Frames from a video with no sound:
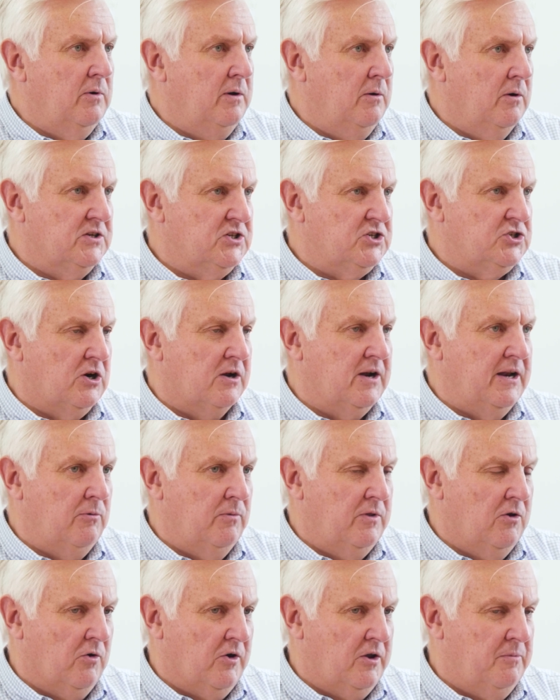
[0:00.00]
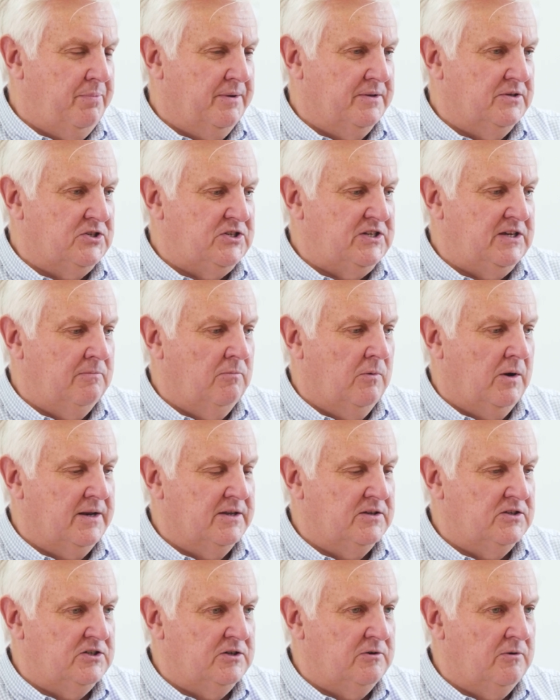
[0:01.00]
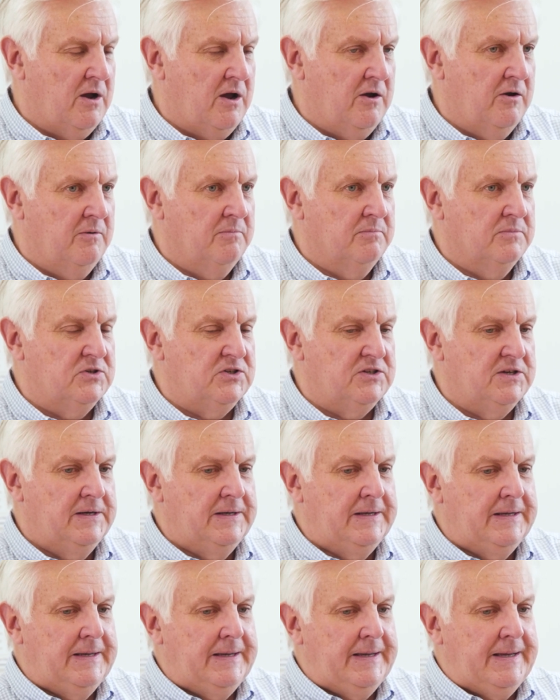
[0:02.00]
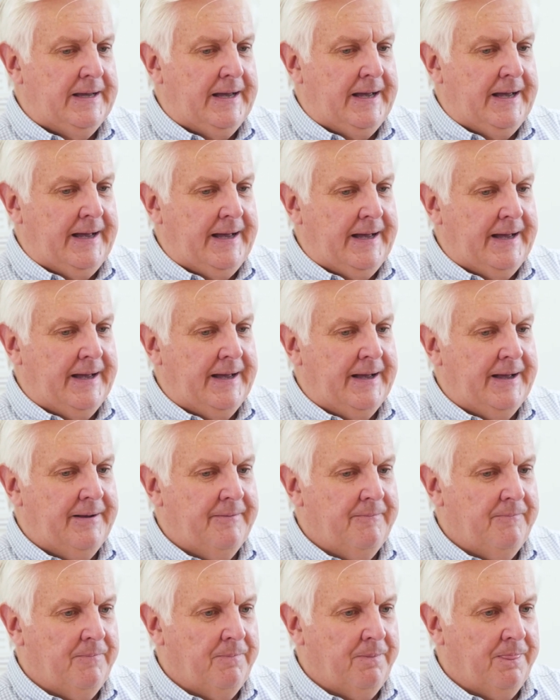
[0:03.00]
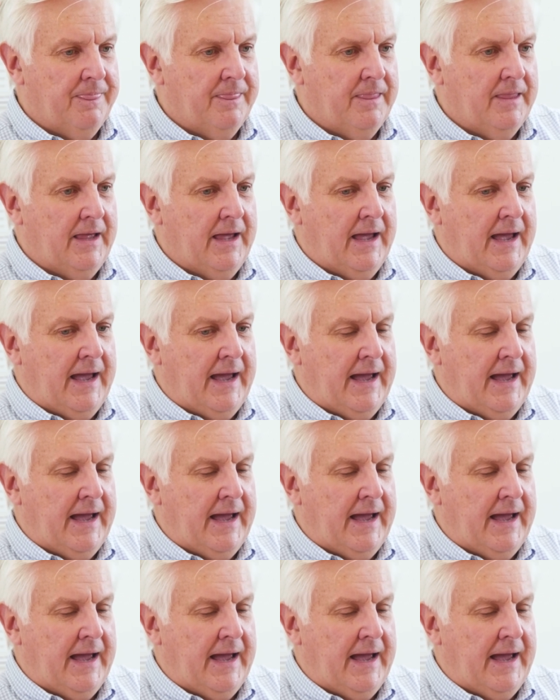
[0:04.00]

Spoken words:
when we were struggling with occupancy in one or two homes. And